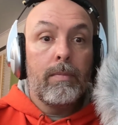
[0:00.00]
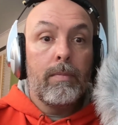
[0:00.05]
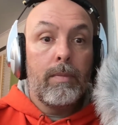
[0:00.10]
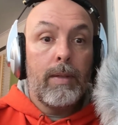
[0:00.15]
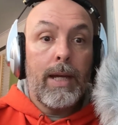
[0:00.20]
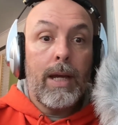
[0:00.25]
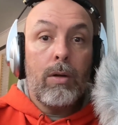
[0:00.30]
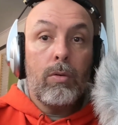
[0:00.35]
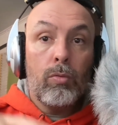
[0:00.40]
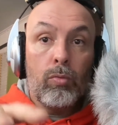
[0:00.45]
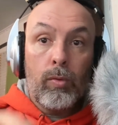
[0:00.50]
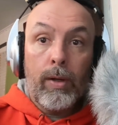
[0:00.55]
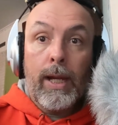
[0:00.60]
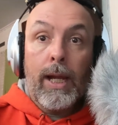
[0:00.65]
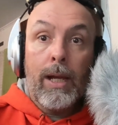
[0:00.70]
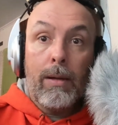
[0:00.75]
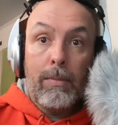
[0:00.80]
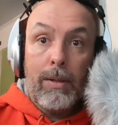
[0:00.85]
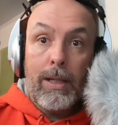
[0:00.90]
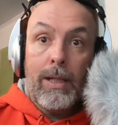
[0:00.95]
Now
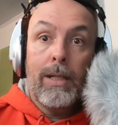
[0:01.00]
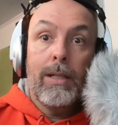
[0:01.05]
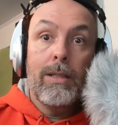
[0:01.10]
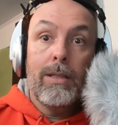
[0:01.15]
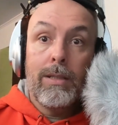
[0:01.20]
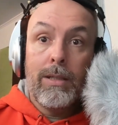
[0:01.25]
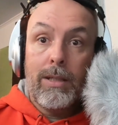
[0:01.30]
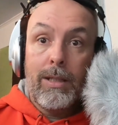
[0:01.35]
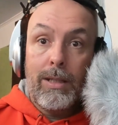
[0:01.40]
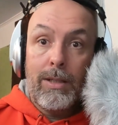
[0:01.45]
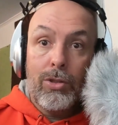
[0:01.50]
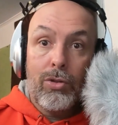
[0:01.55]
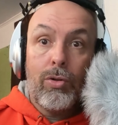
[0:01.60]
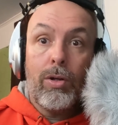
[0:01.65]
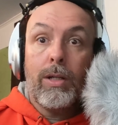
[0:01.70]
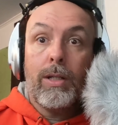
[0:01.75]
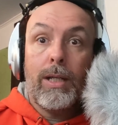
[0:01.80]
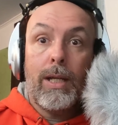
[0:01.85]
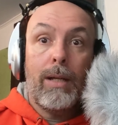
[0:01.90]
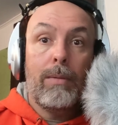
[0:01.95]
Ram is the
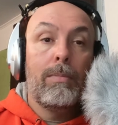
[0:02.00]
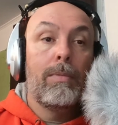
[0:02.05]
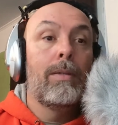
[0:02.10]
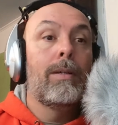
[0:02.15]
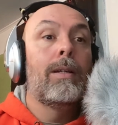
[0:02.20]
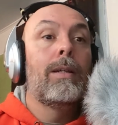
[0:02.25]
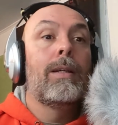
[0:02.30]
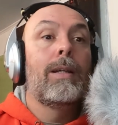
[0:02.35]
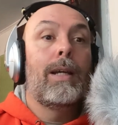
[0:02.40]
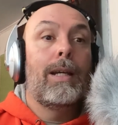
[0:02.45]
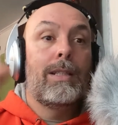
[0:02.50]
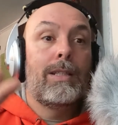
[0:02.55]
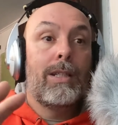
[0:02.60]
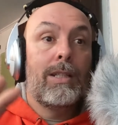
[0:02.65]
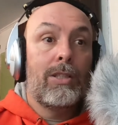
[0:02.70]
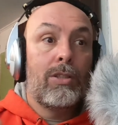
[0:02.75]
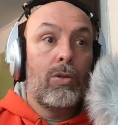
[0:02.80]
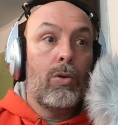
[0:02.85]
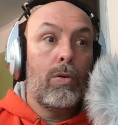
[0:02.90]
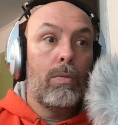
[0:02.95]
truck name. It's
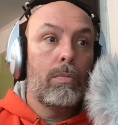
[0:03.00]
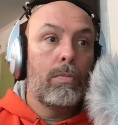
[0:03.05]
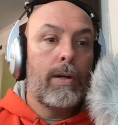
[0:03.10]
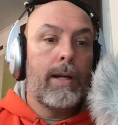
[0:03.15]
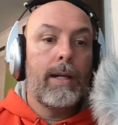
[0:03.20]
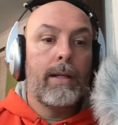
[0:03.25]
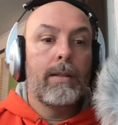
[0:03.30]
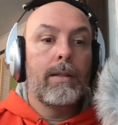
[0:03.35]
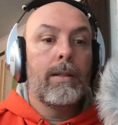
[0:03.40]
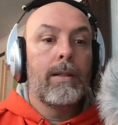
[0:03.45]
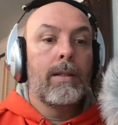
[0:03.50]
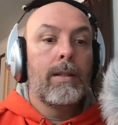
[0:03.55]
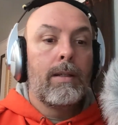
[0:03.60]
its own brand.